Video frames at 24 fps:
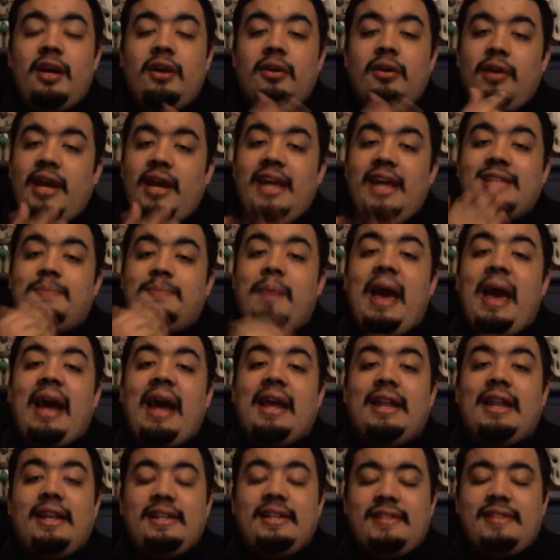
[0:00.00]
It's back
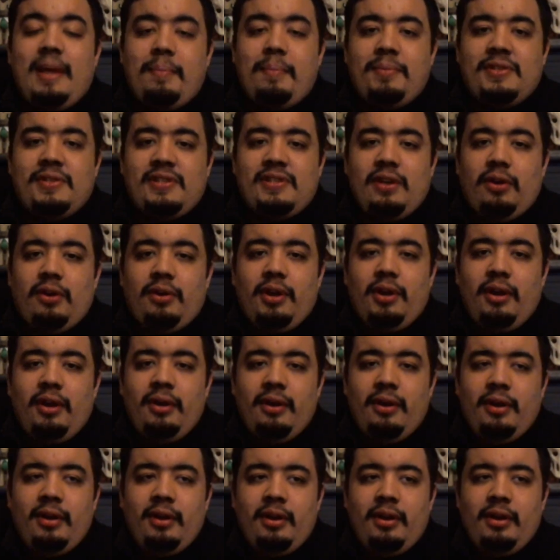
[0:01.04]
in this episode.
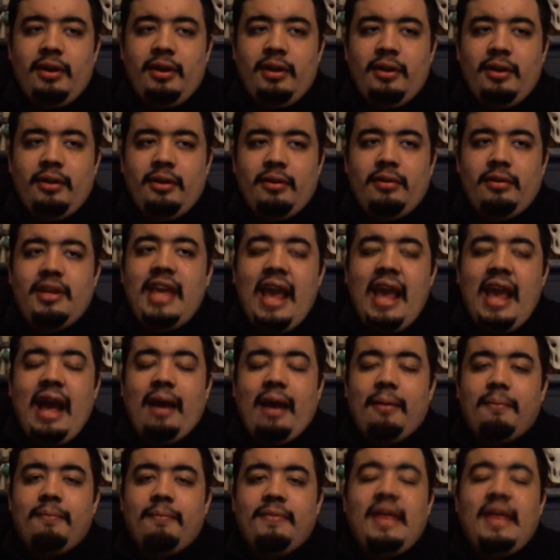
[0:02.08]
Yeah,